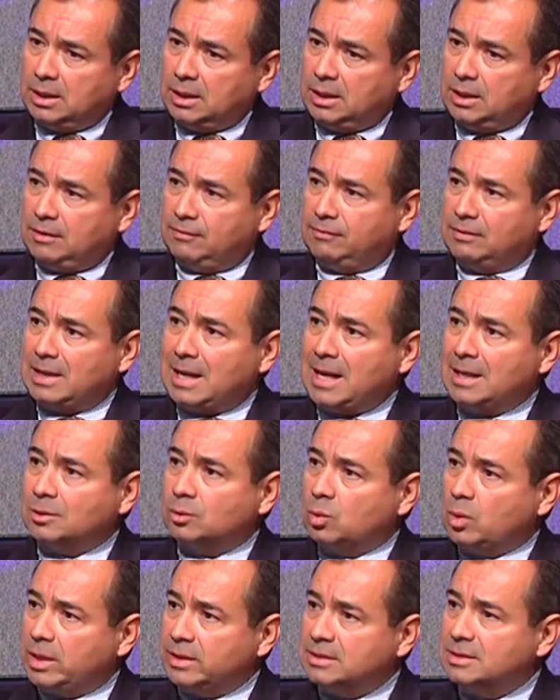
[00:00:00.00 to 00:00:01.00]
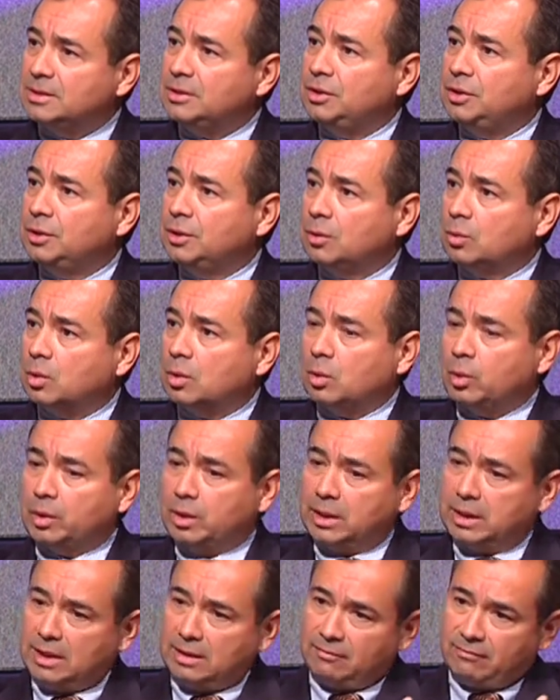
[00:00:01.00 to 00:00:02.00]
if not twice a year, where we're
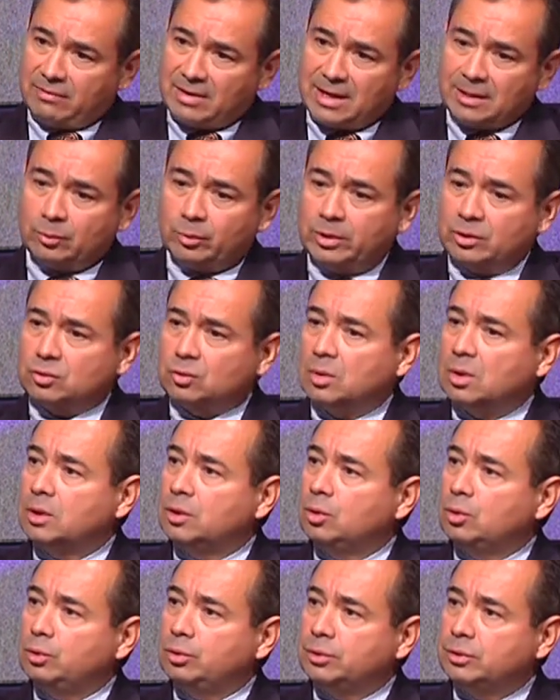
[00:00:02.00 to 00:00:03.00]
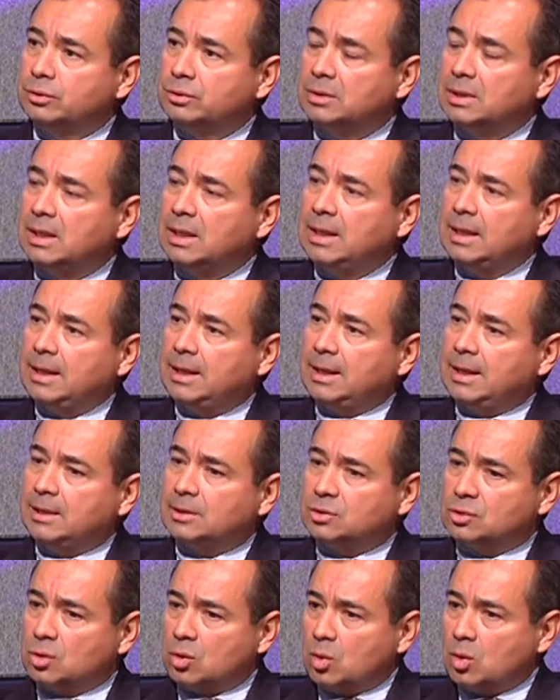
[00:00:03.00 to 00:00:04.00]
going to invite restaurant owners
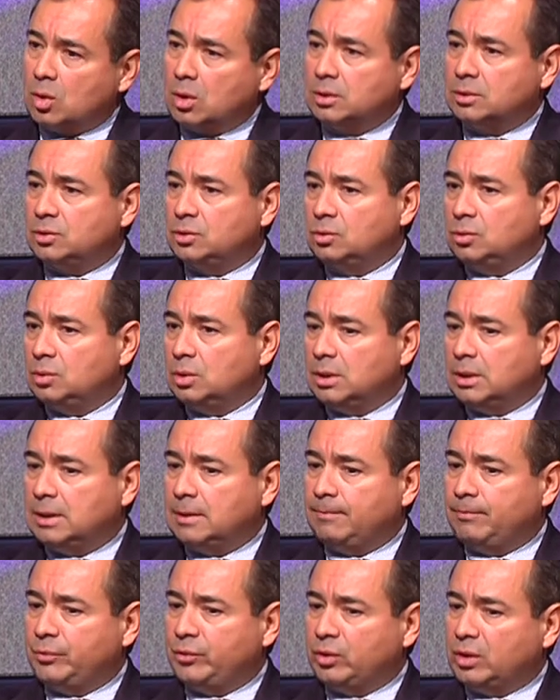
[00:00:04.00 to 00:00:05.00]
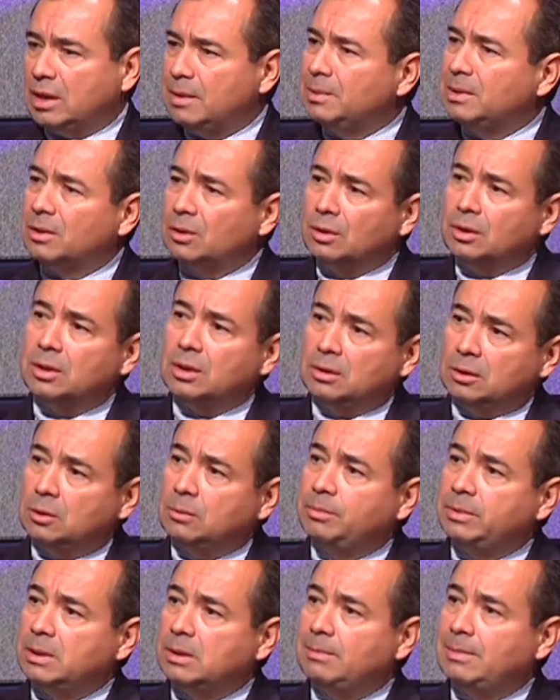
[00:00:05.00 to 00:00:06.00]
and so on to, uh, to come and learn a
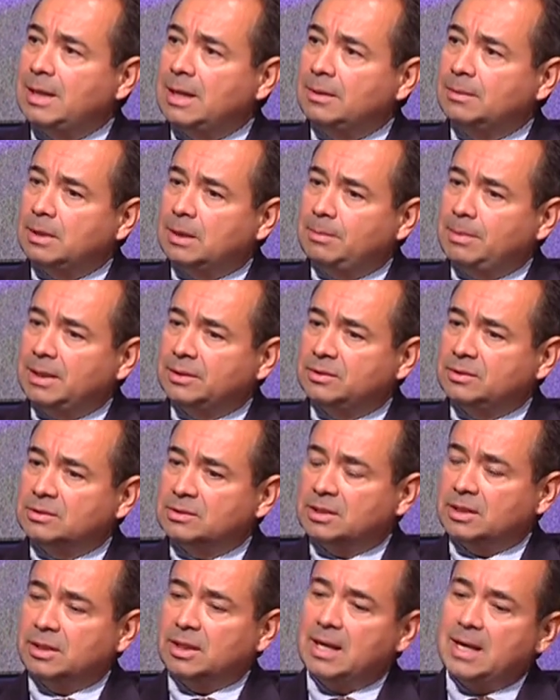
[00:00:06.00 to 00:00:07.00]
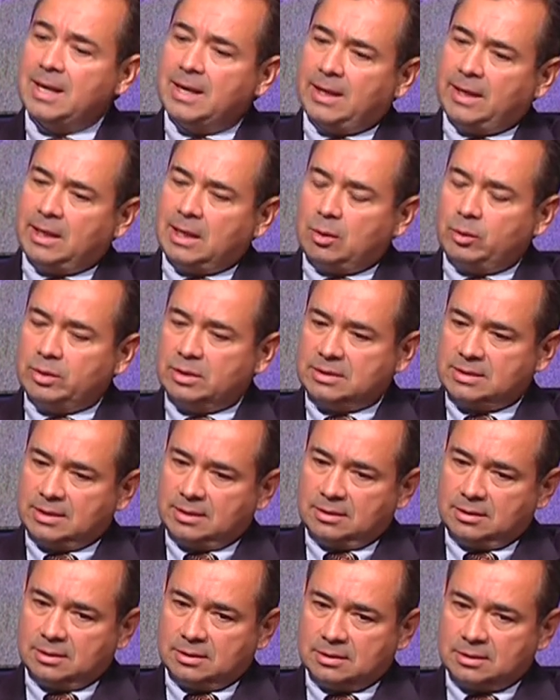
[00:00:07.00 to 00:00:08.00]
little bit about, about this thing. And I want to
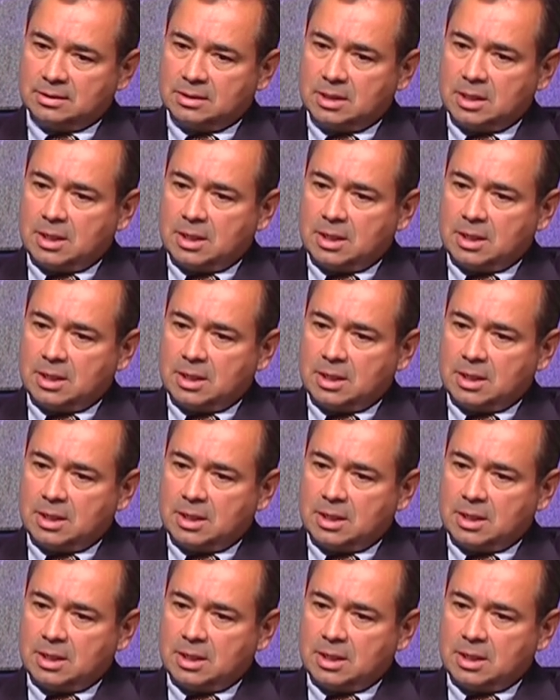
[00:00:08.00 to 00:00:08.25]
say this.